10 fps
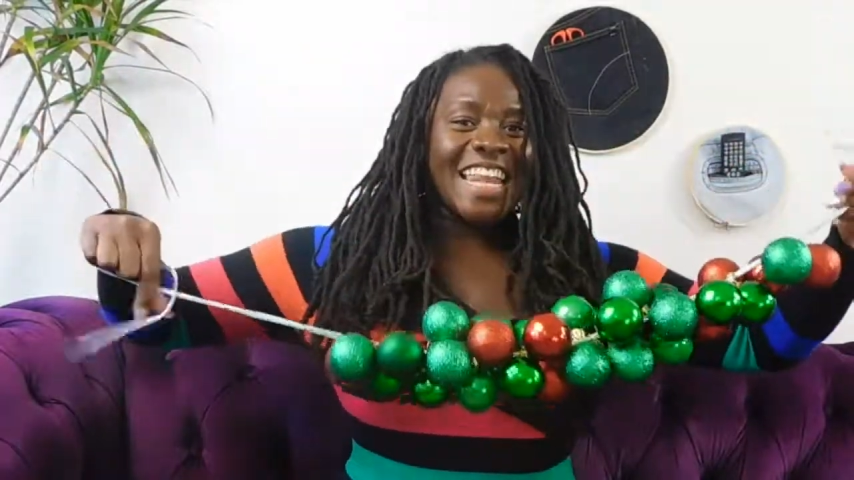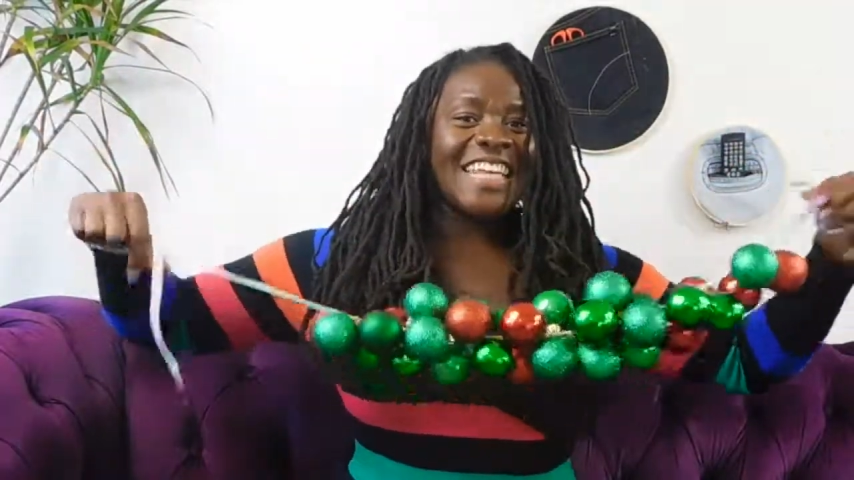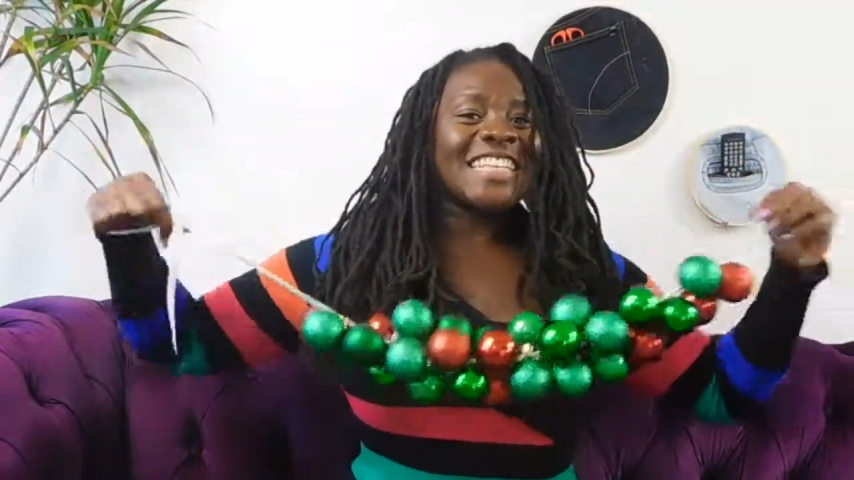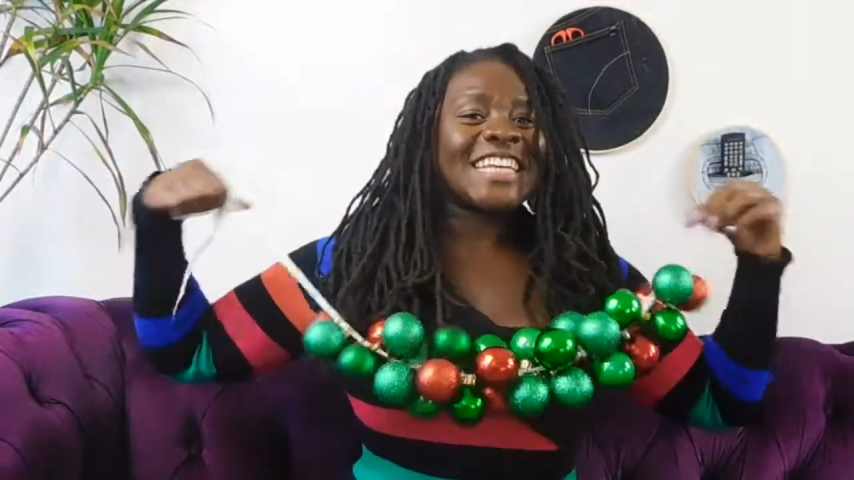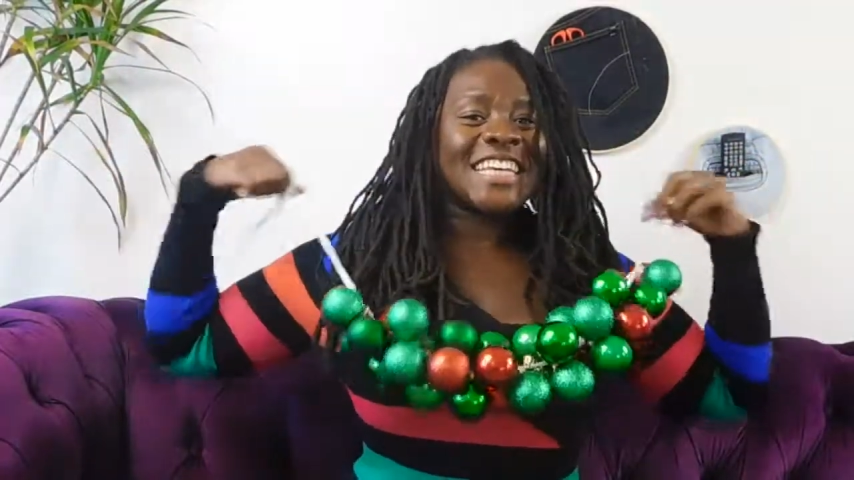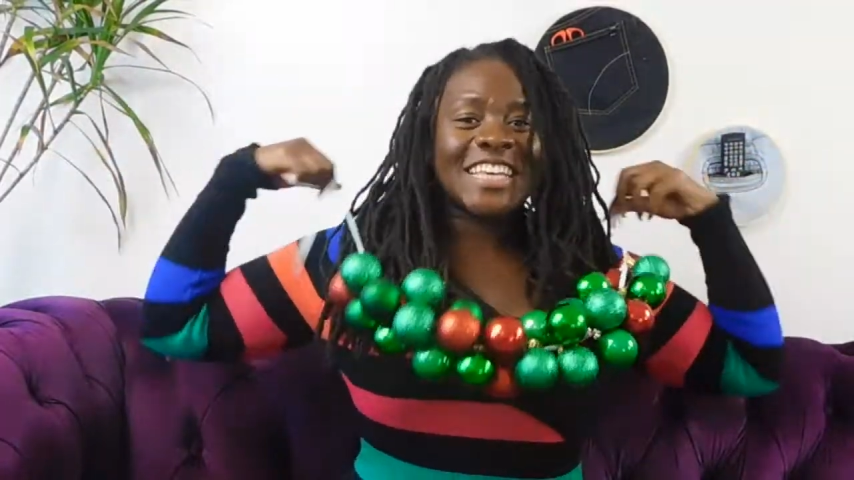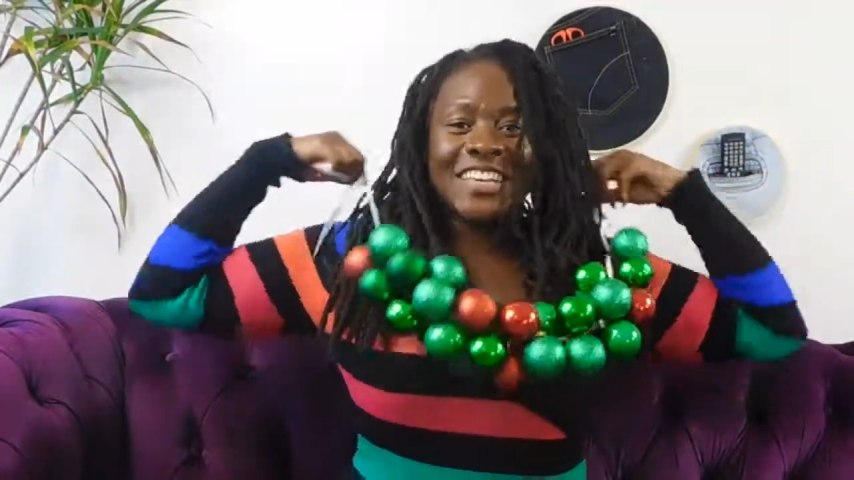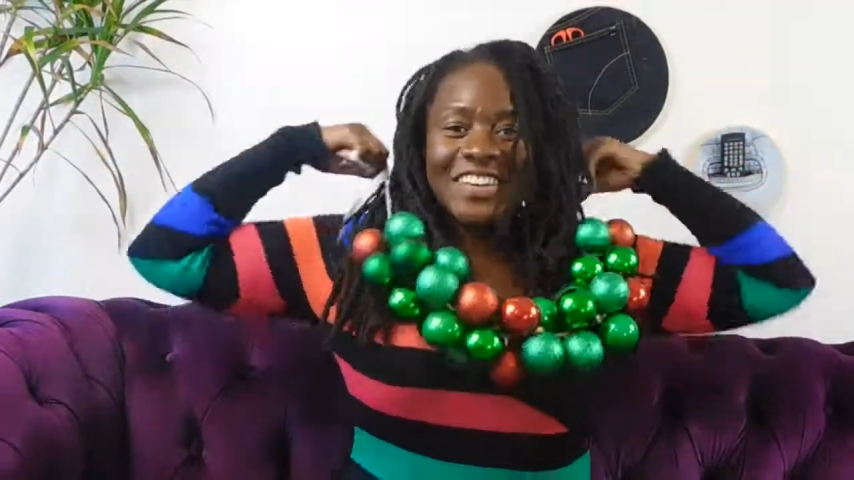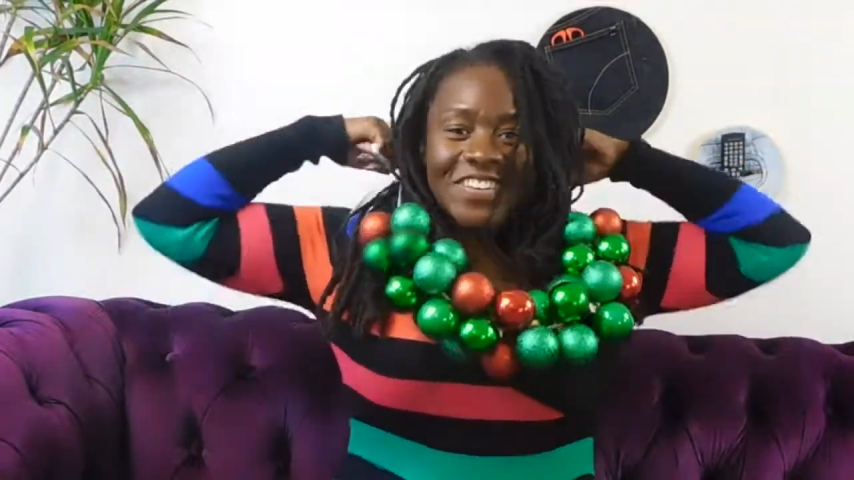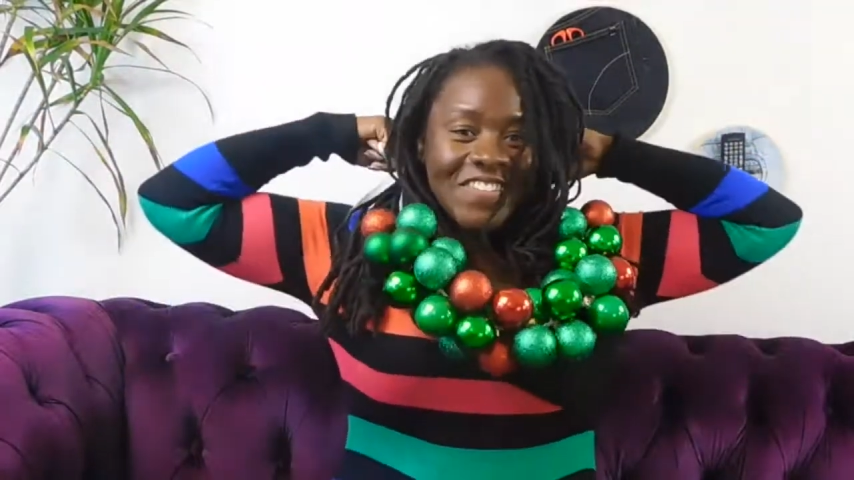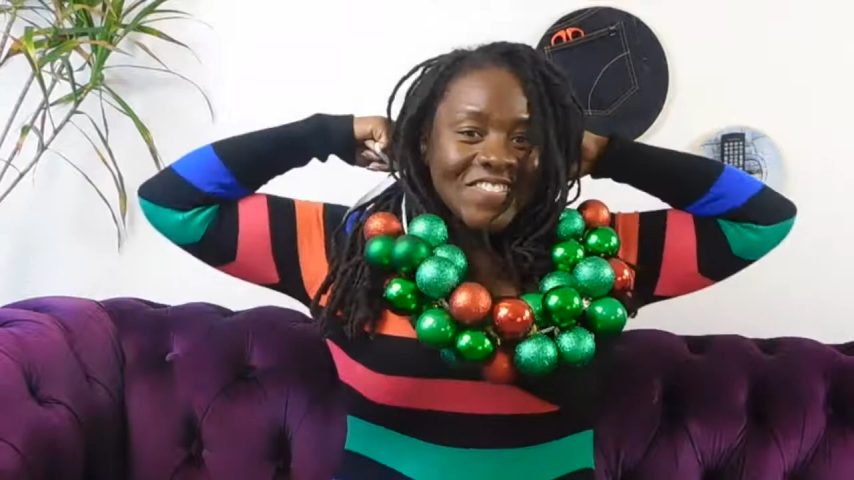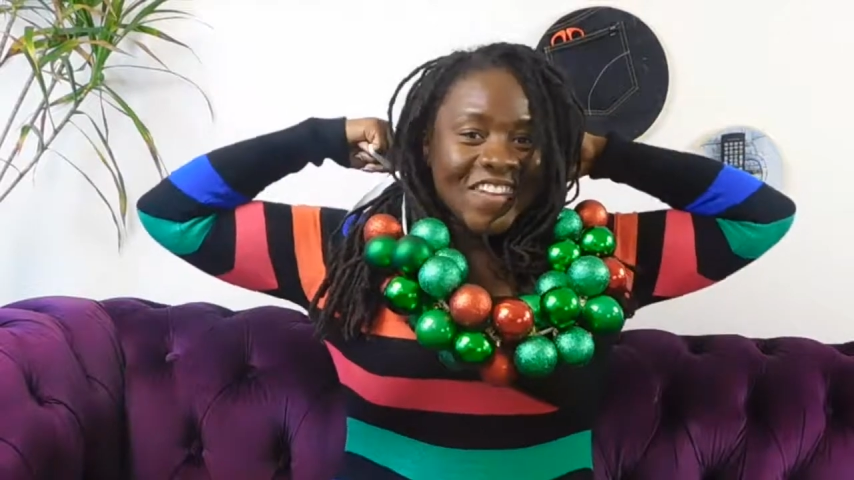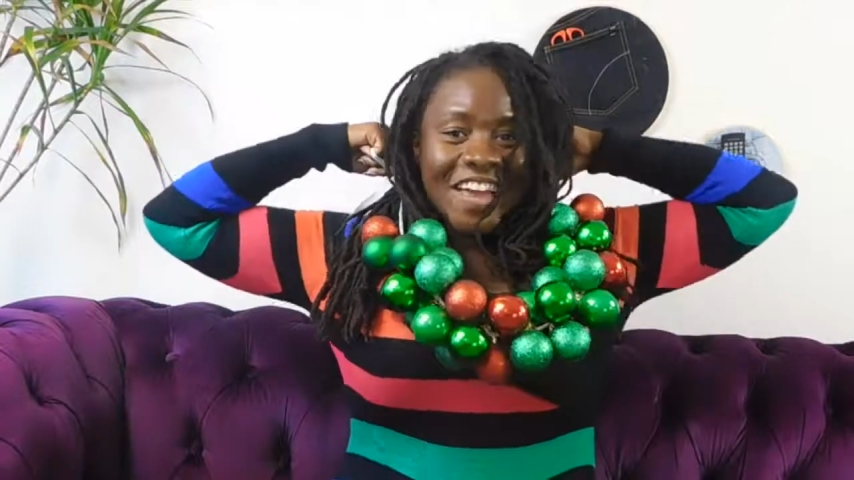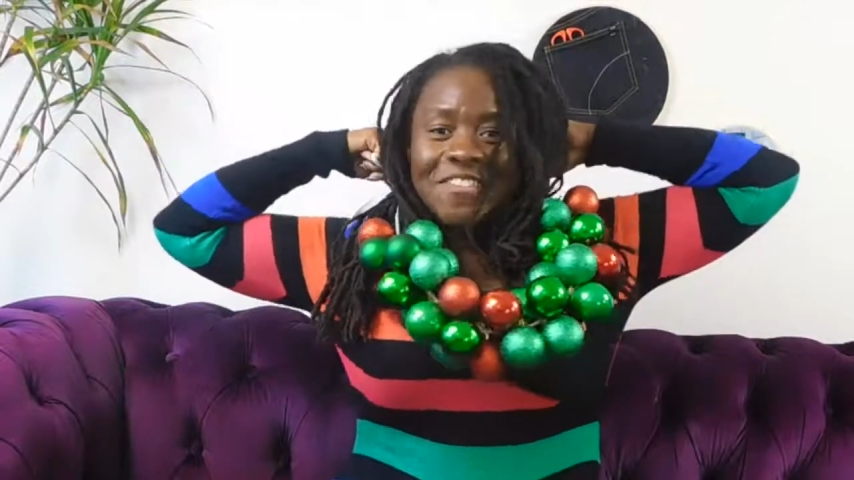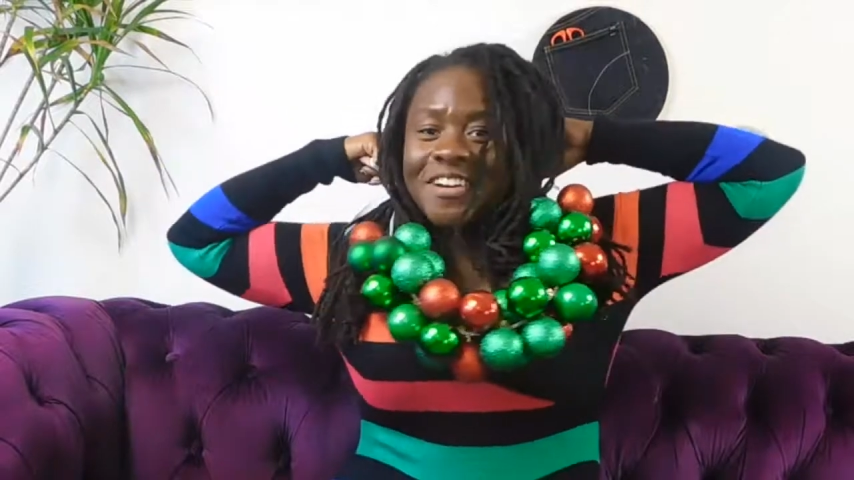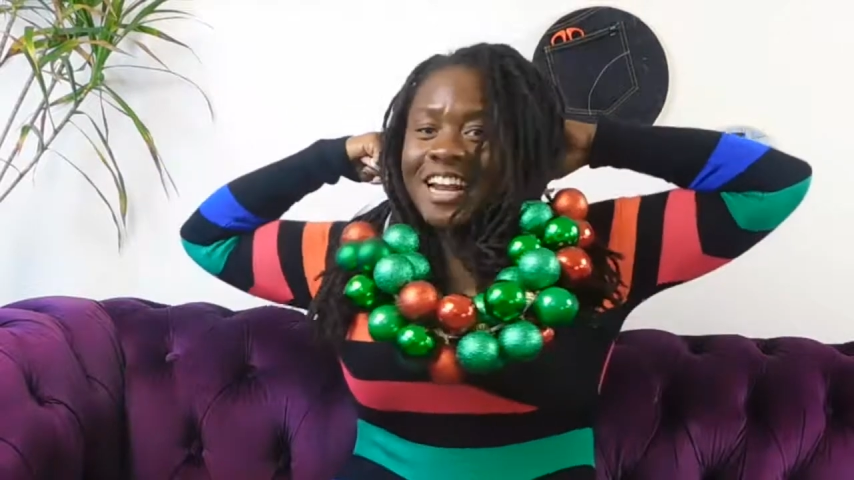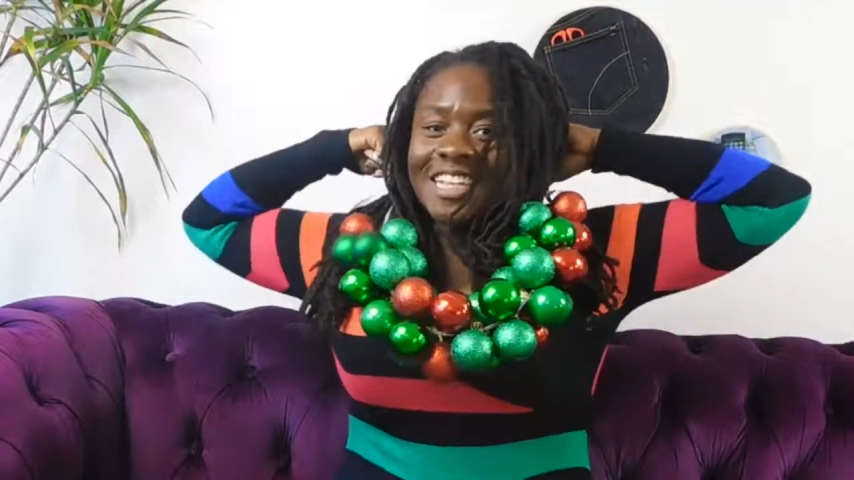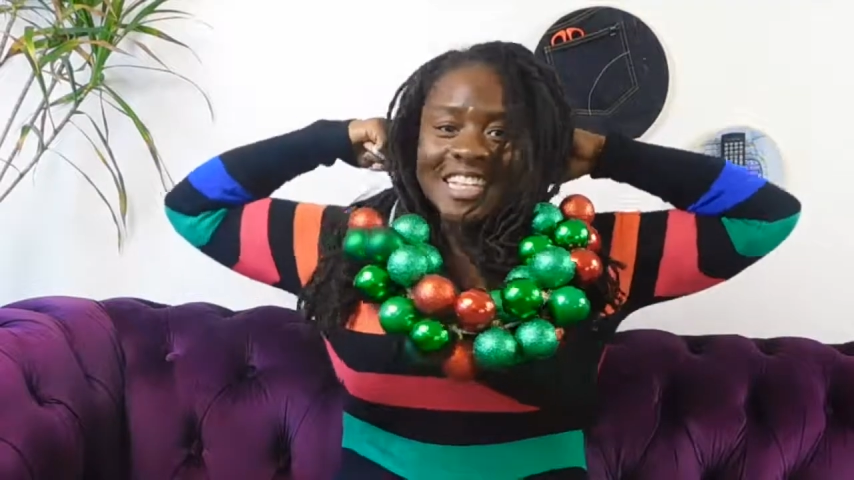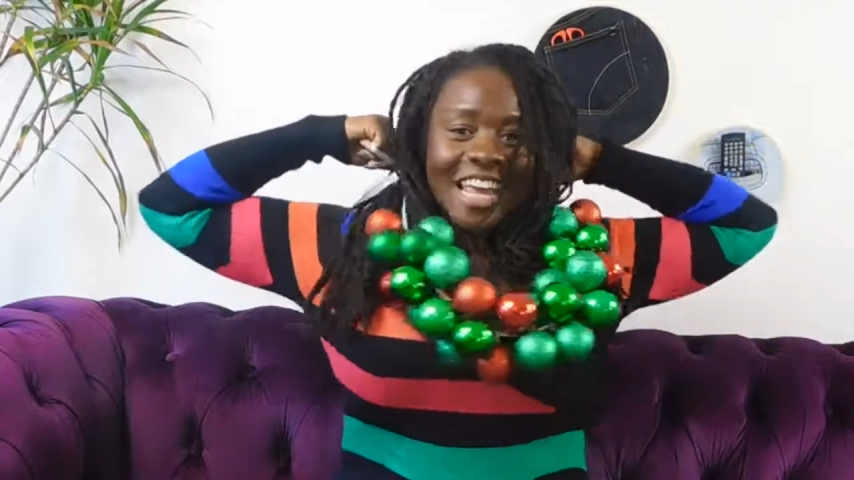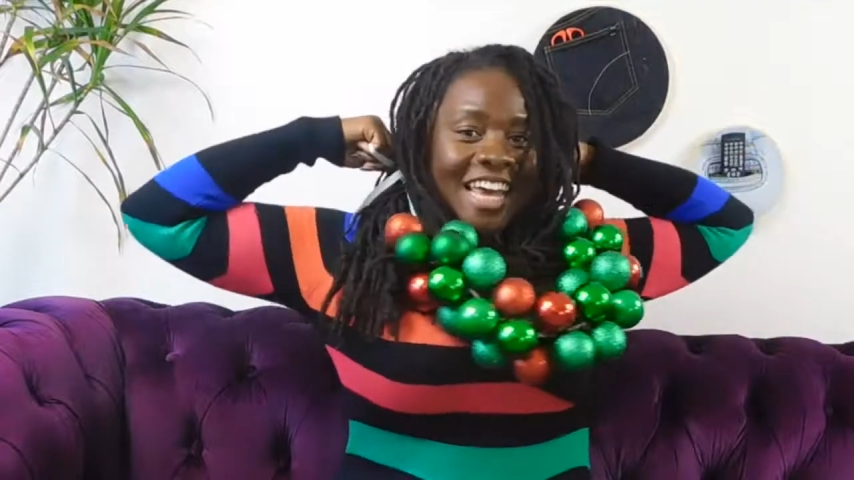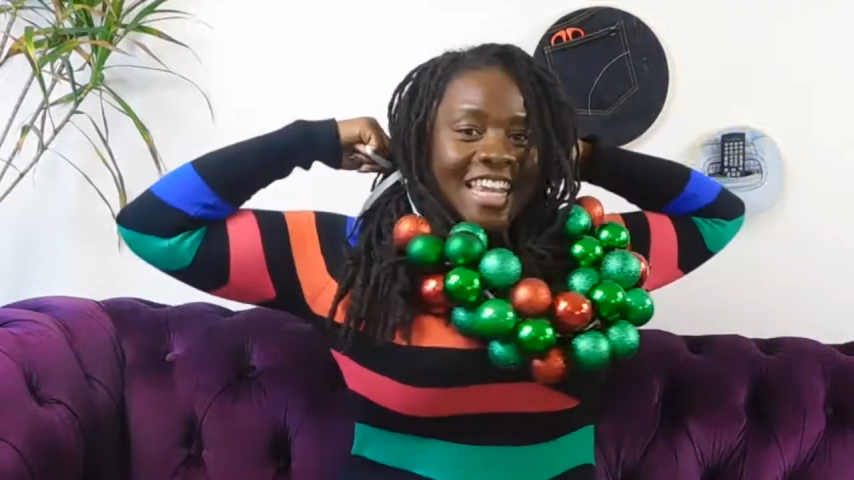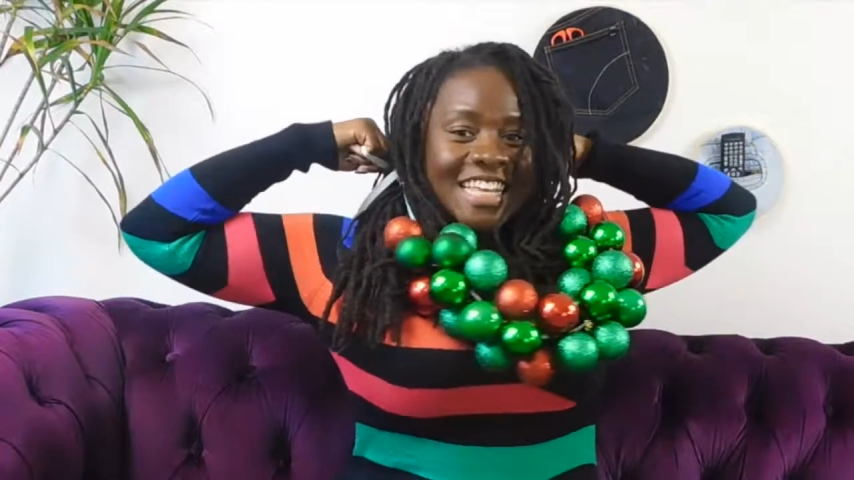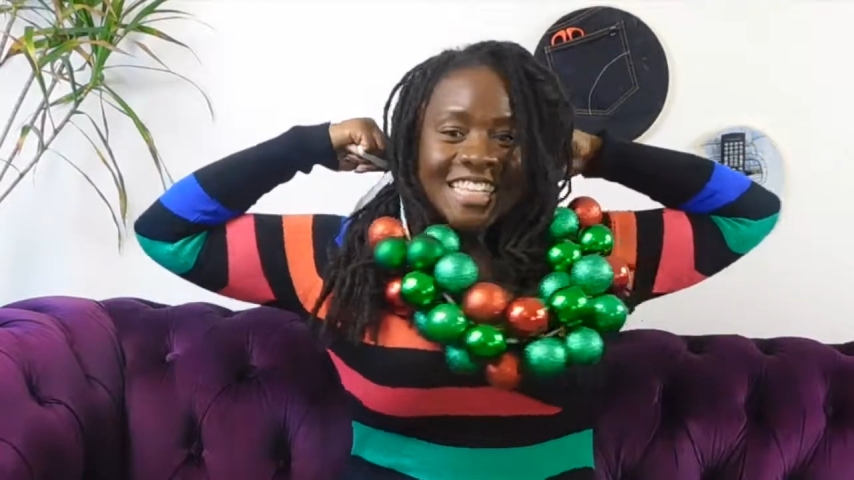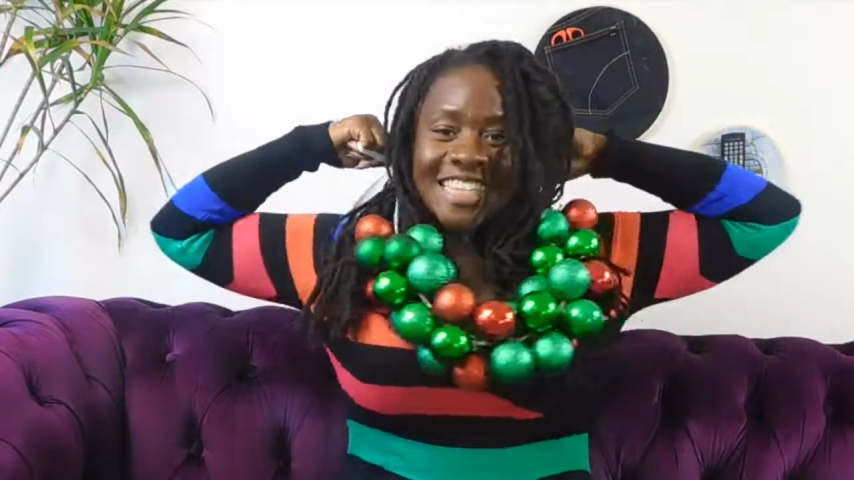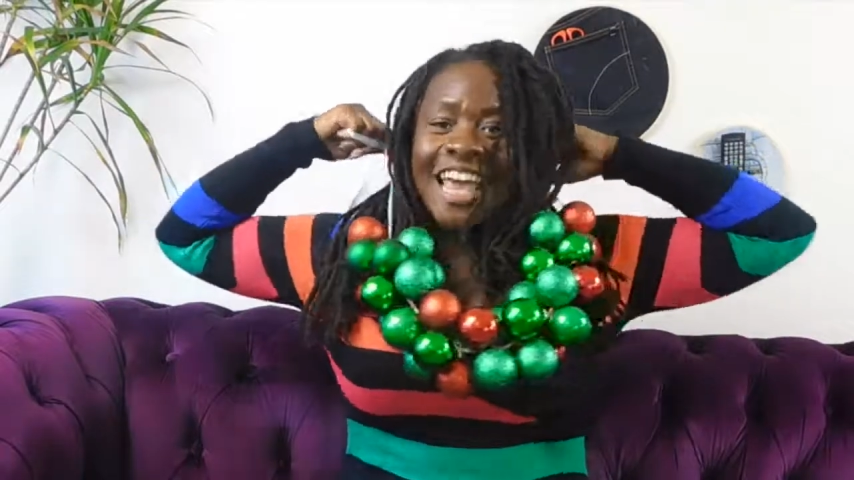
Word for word: Isn't it cute? I can wear it as a necklace.